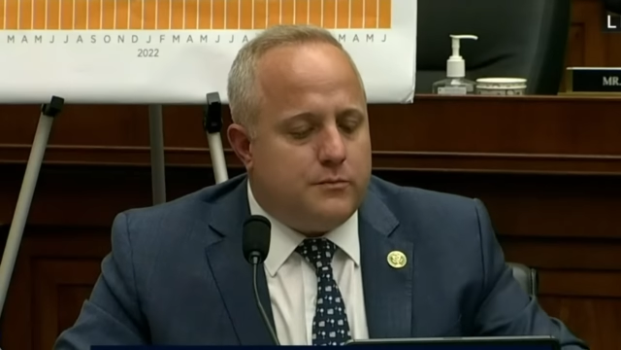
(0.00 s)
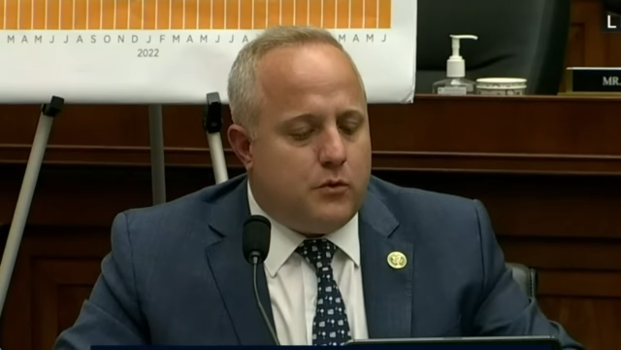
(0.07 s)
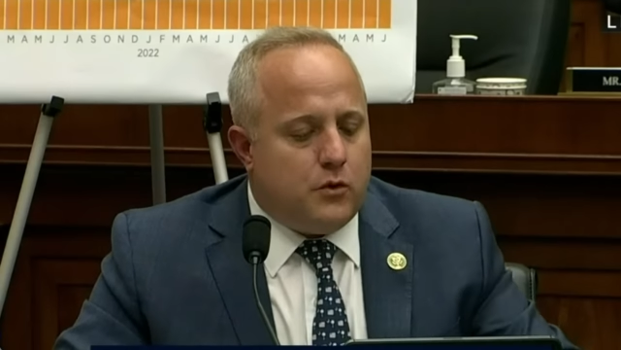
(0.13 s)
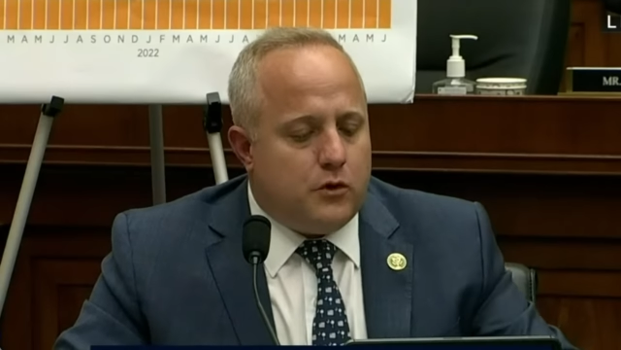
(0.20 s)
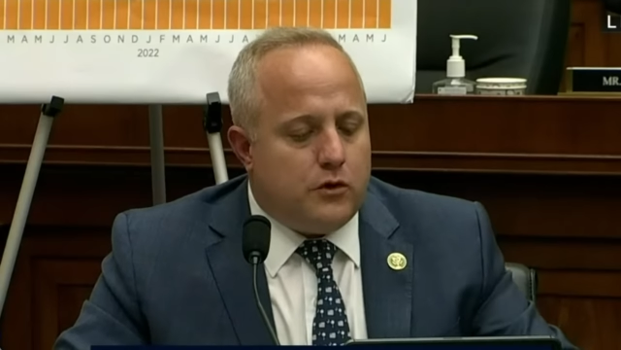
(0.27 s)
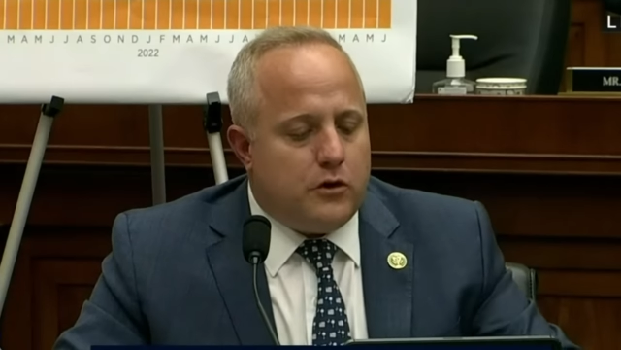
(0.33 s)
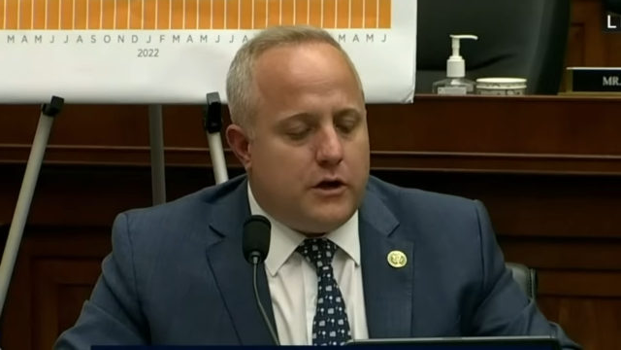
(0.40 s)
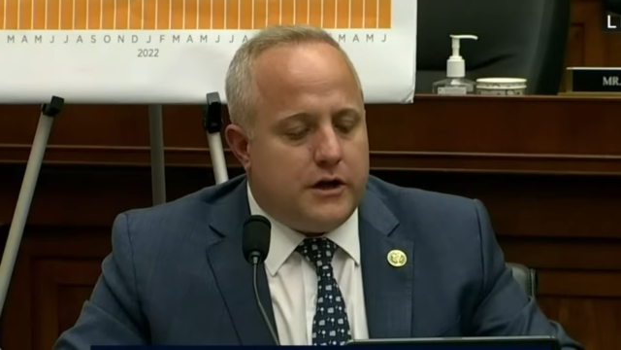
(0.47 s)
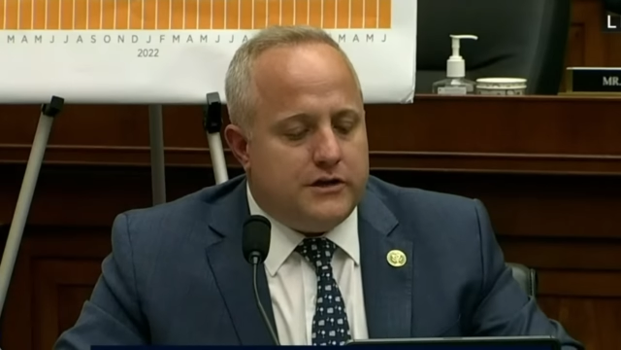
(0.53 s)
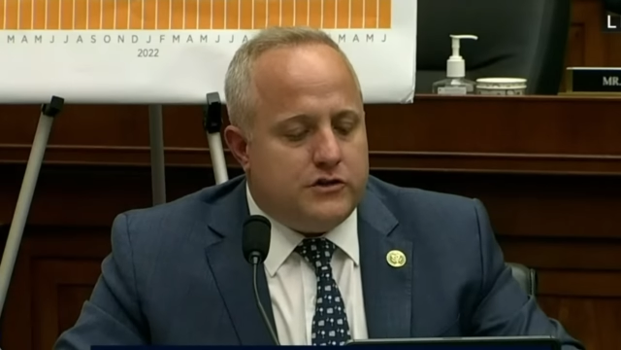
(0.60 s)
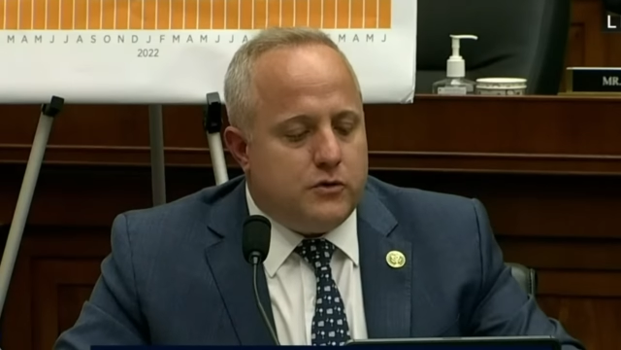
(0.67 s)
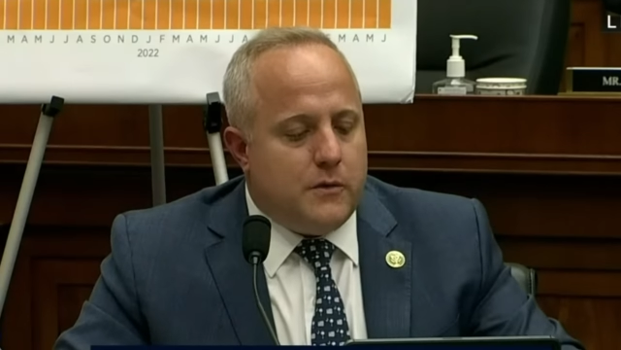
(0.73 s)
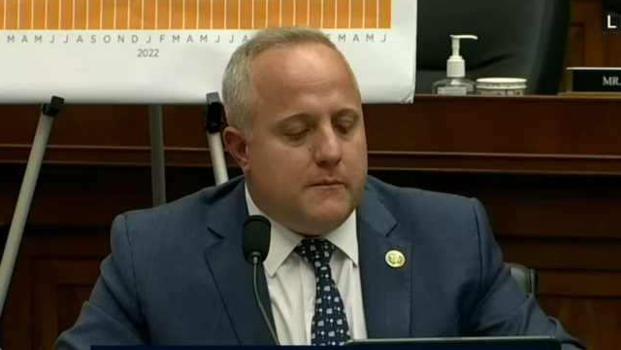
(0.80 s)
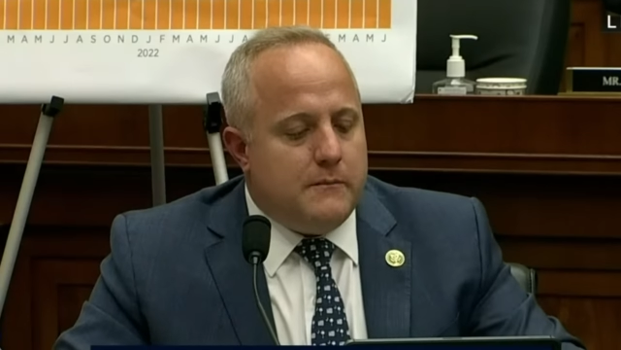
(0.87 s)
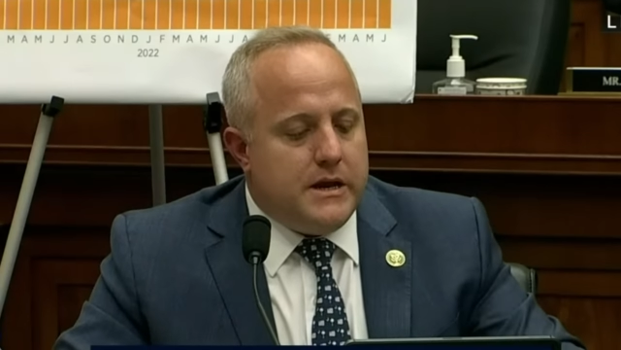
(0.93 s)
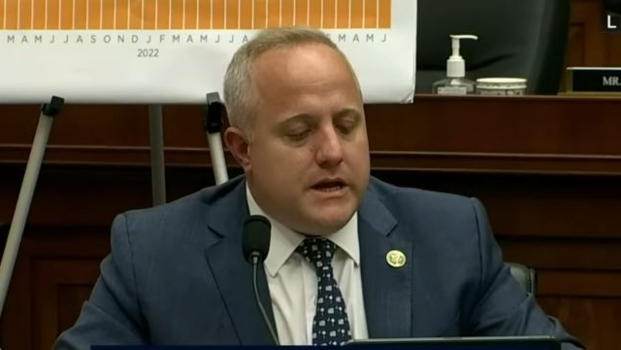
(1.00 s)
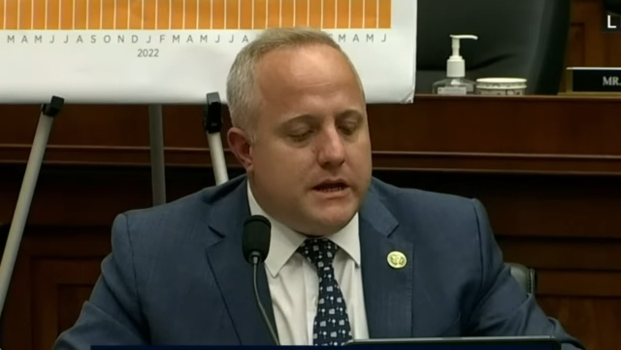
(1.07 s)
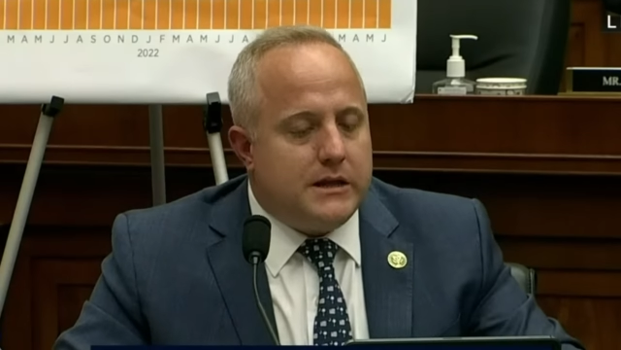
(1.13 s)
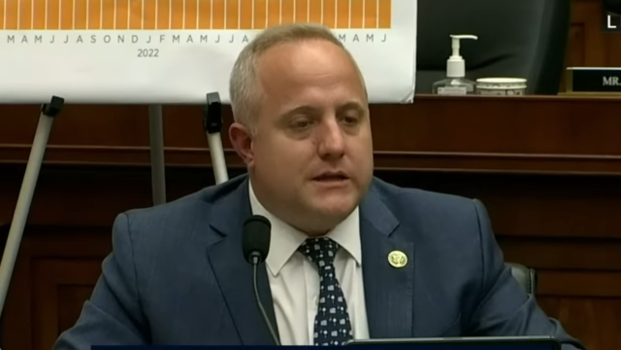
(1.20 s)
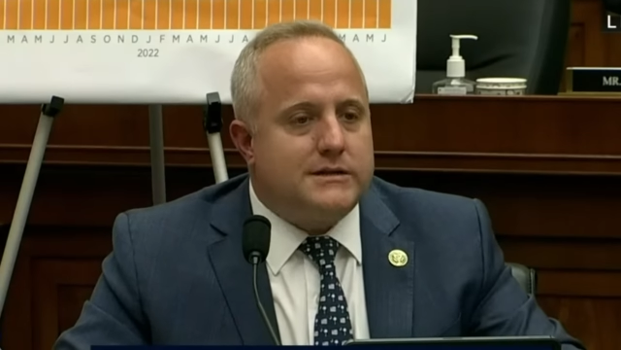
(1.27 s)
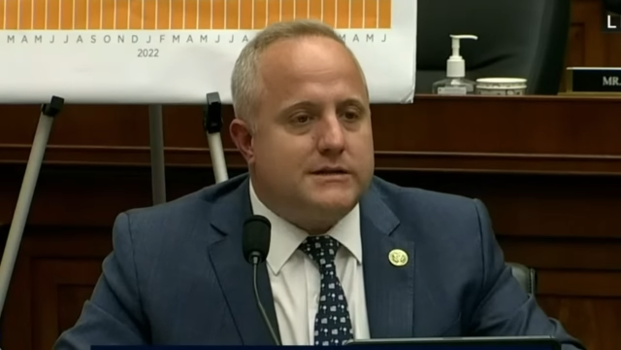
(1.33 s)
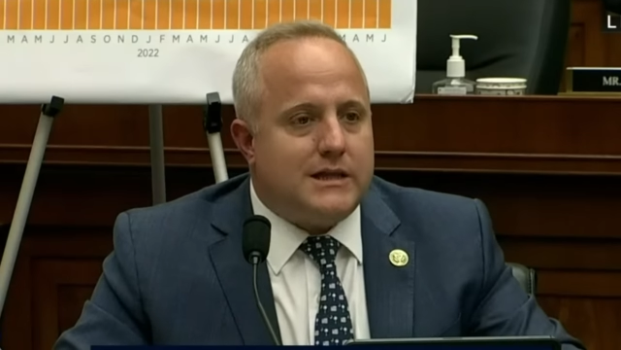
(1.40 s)
border into a
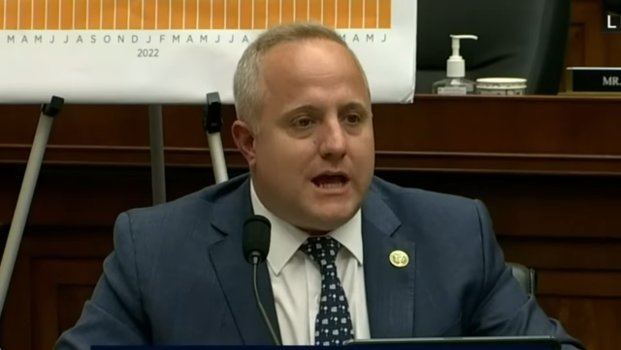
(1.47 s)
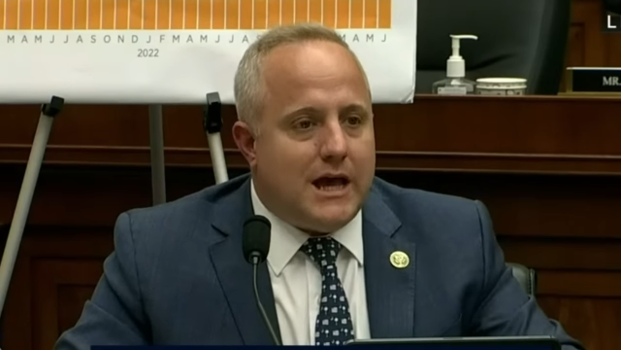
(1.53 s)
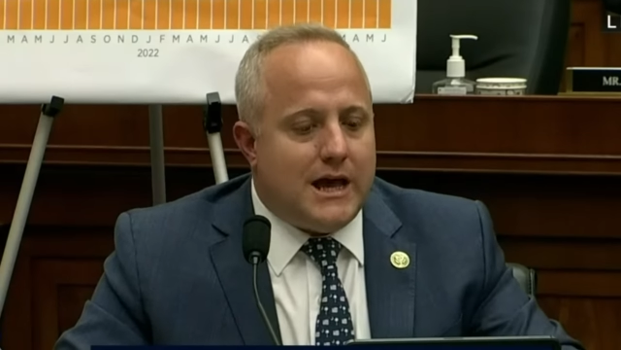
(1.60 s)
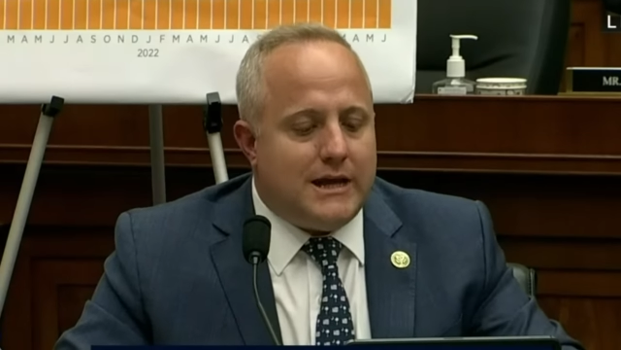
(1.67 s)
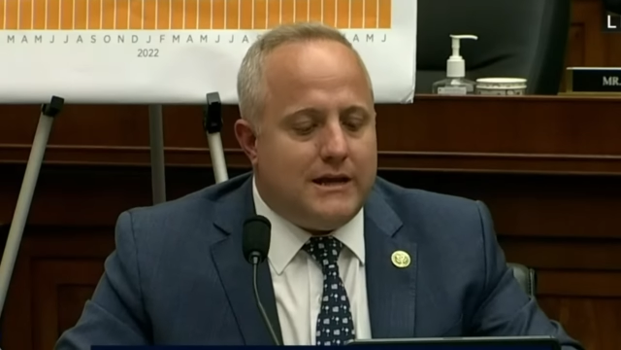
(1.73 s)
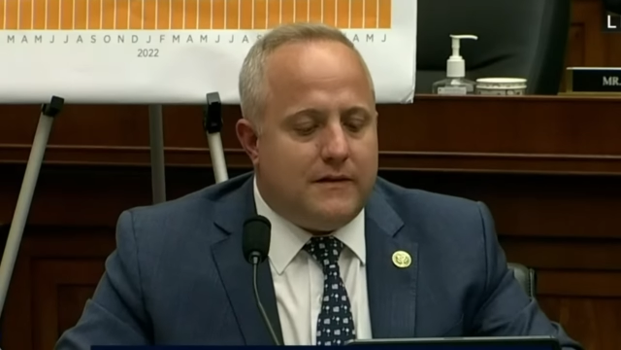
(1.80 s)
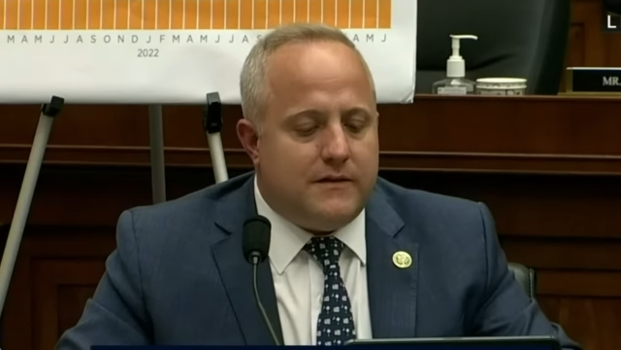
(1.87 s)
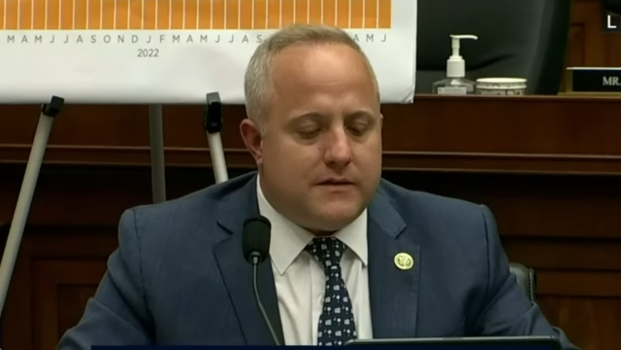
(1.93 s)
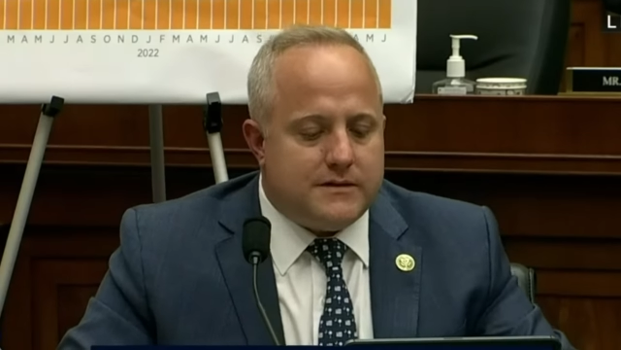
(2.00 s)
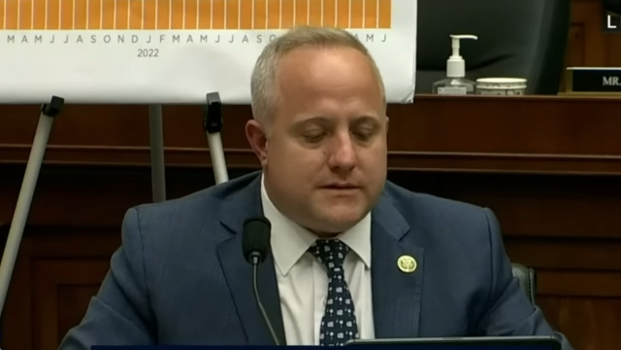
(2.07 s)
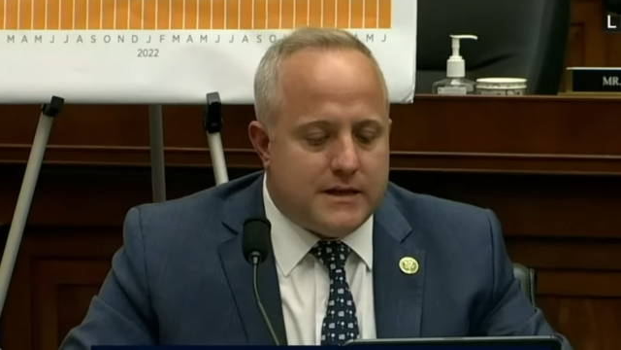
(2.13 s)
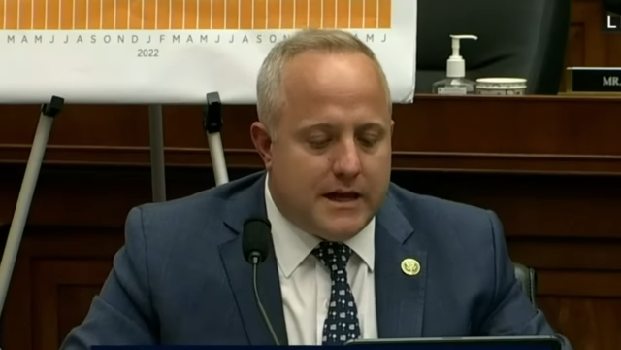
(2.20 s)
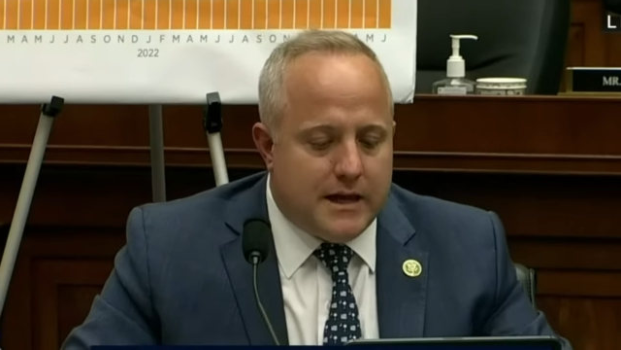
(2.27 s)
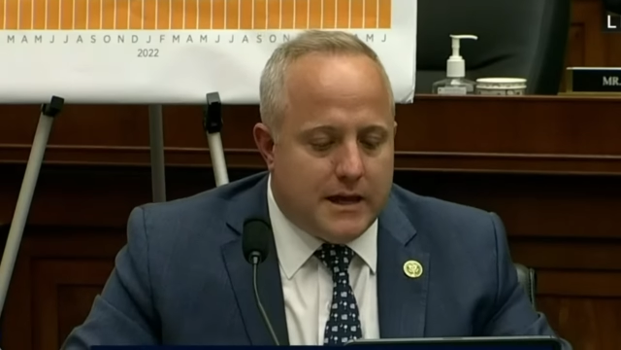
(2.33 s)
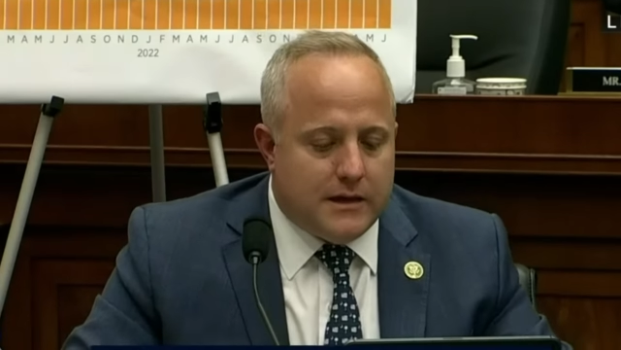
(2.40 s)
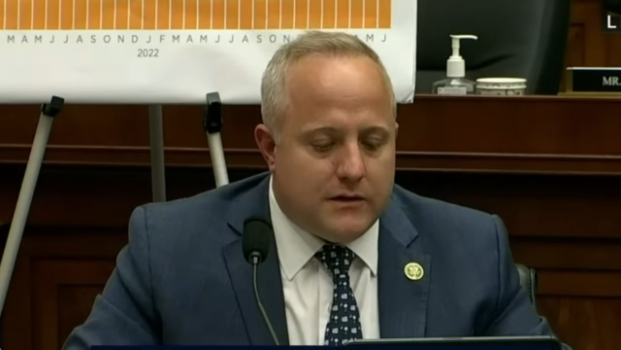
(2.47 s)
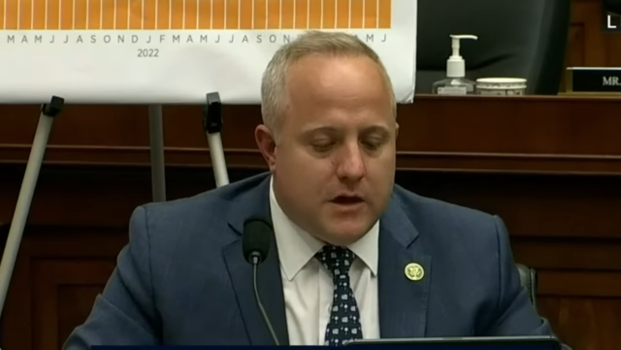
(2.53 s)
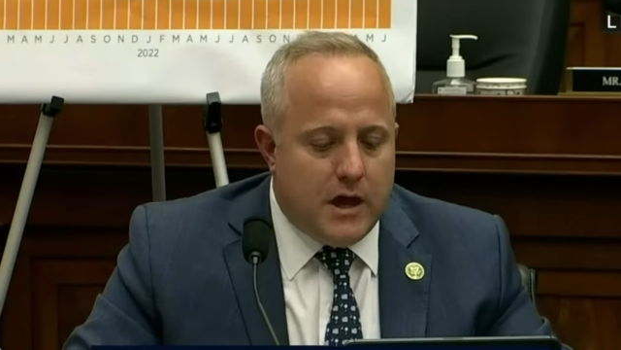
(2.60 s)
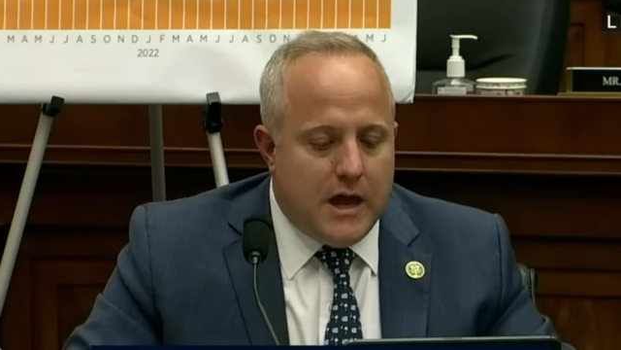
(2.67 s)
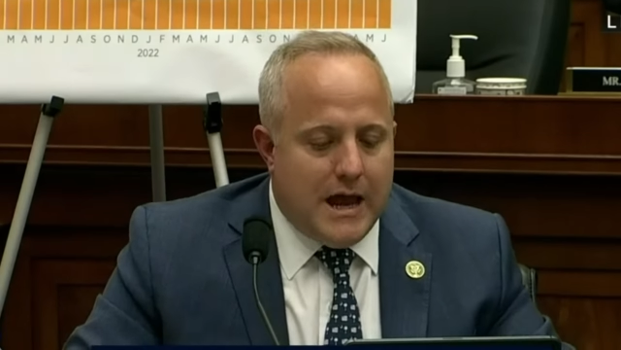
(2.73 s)
meaningless line in the sand